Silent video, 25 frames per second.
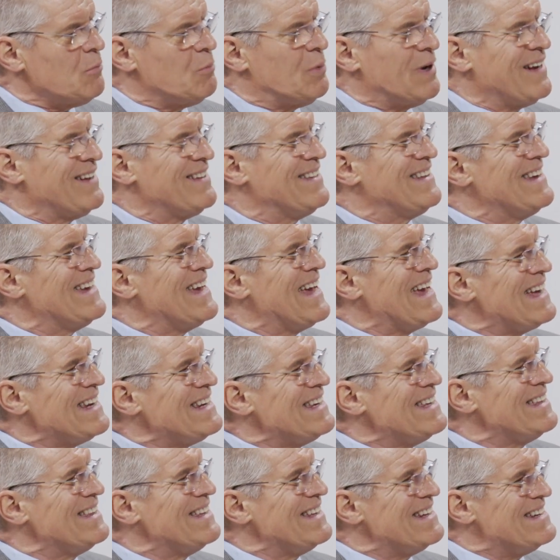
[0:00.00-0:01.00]
but at the
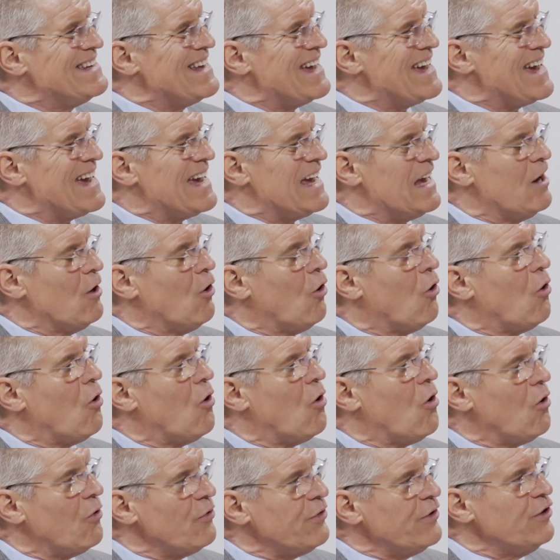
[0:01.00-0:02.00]
end of the day,
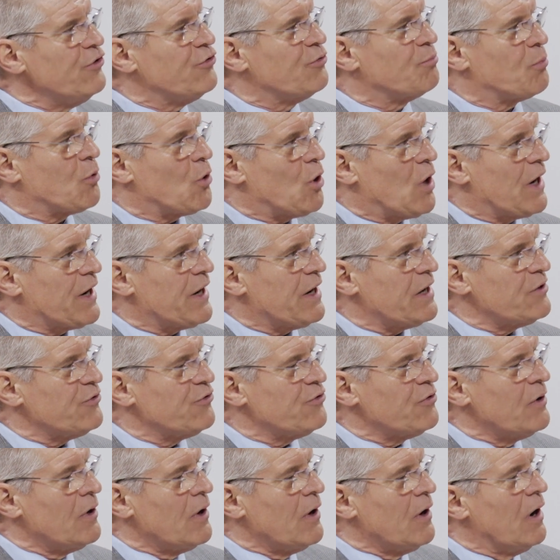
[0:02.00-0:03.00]
all these
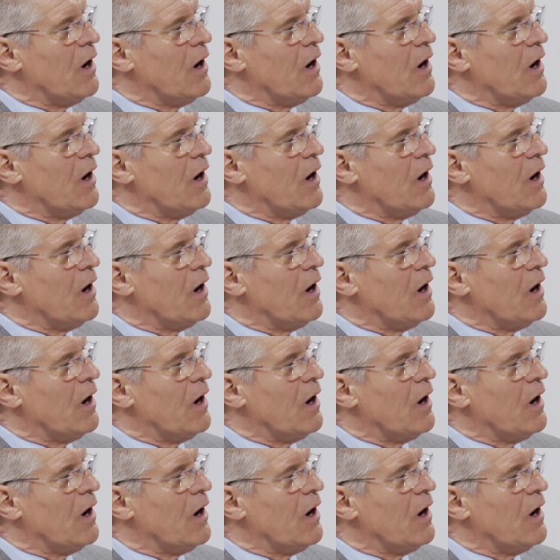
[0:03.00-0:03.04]
products